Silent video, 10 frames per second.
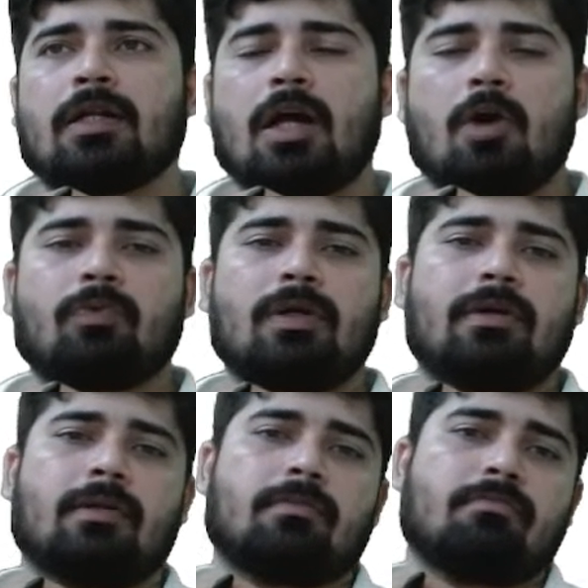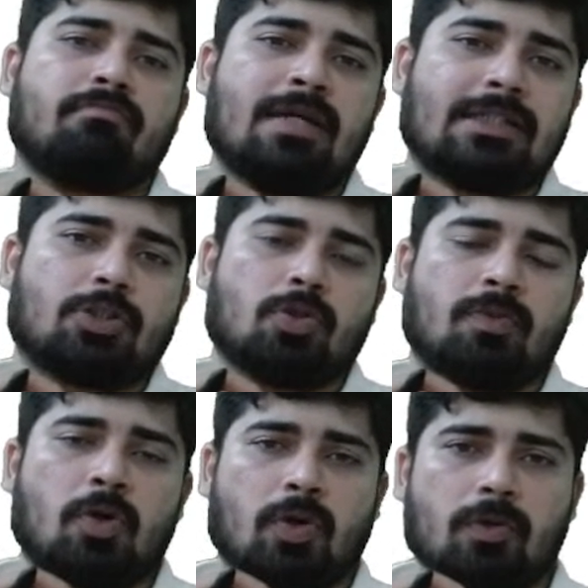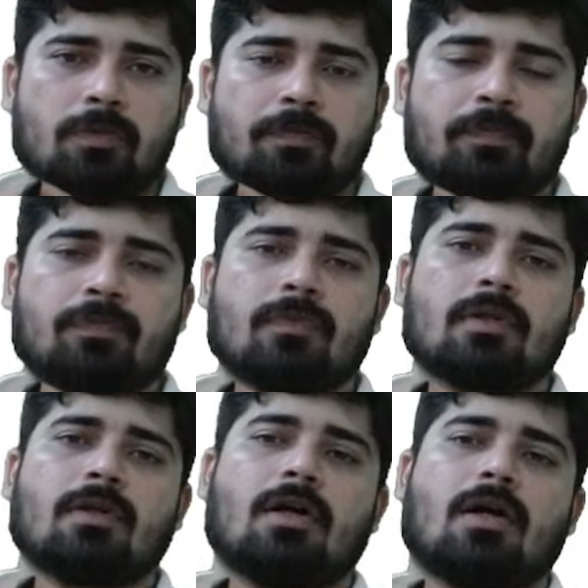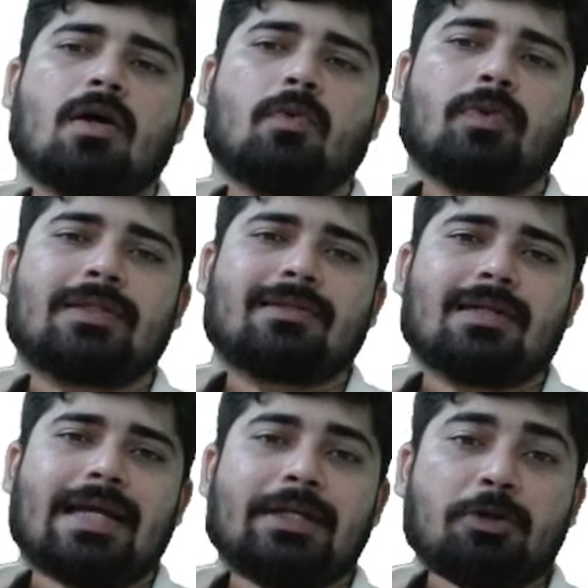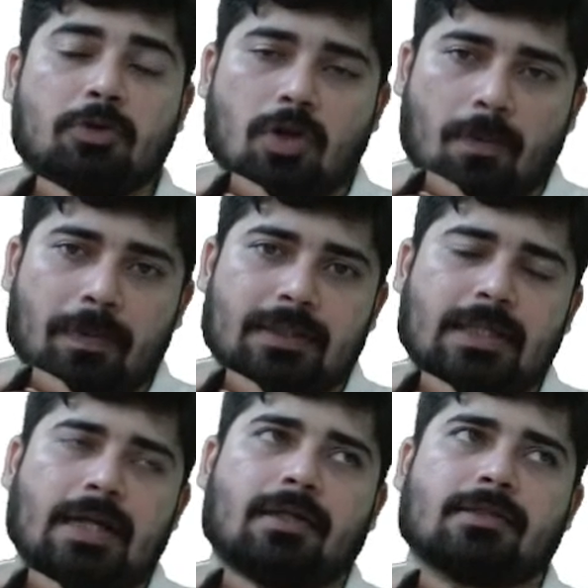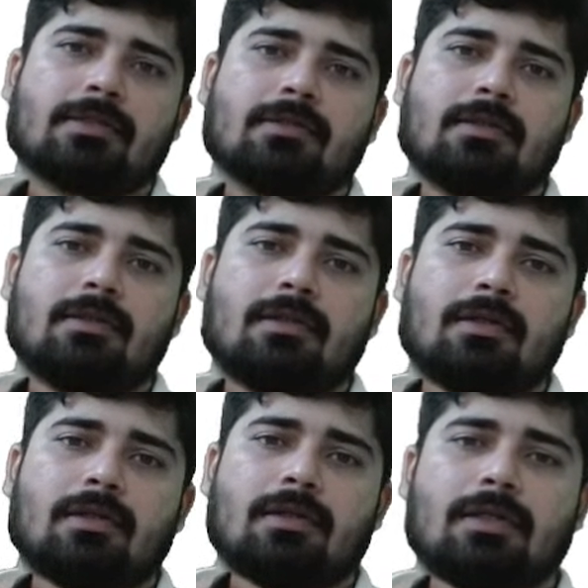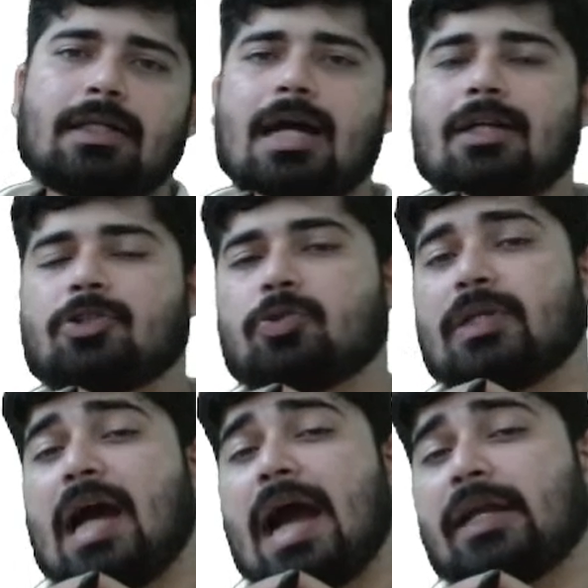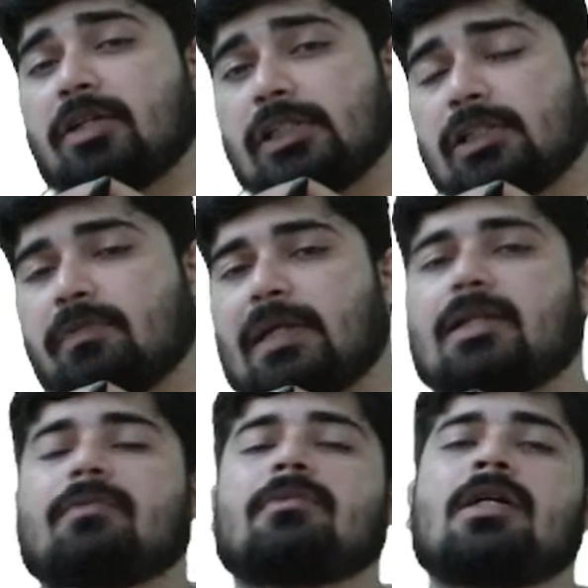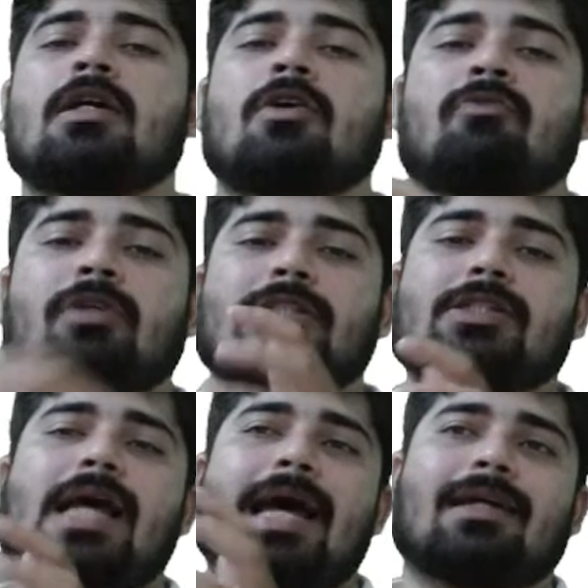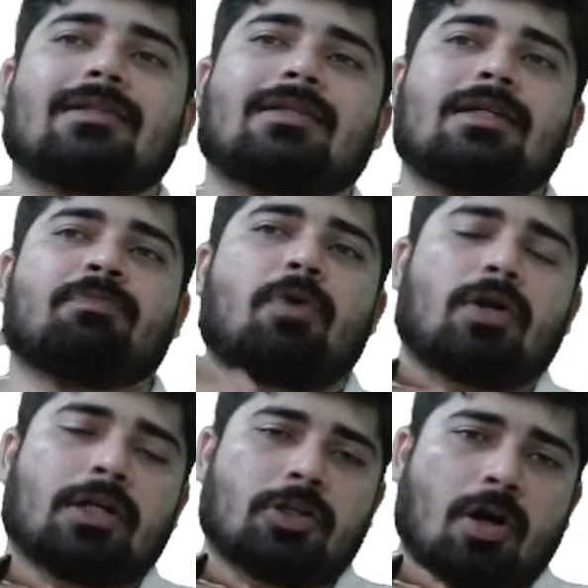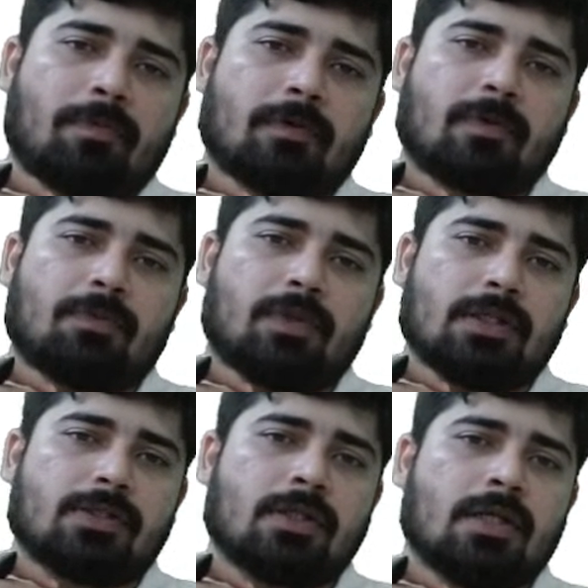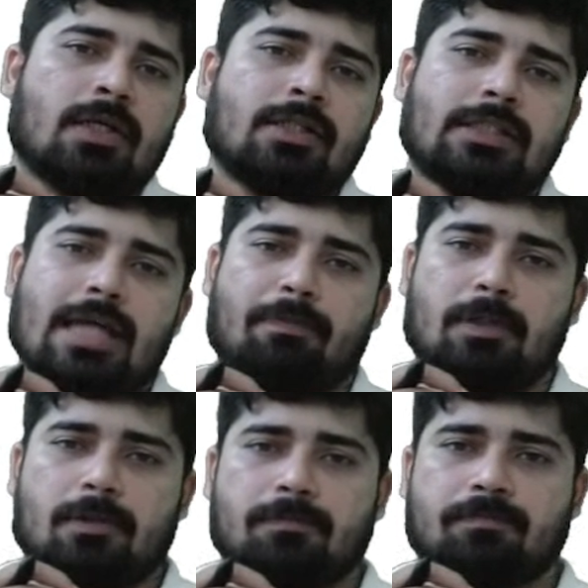Now we will meet tomorrow with a new topic, that is regards to the hydrogen spectrum, which is another important topic from this chapter.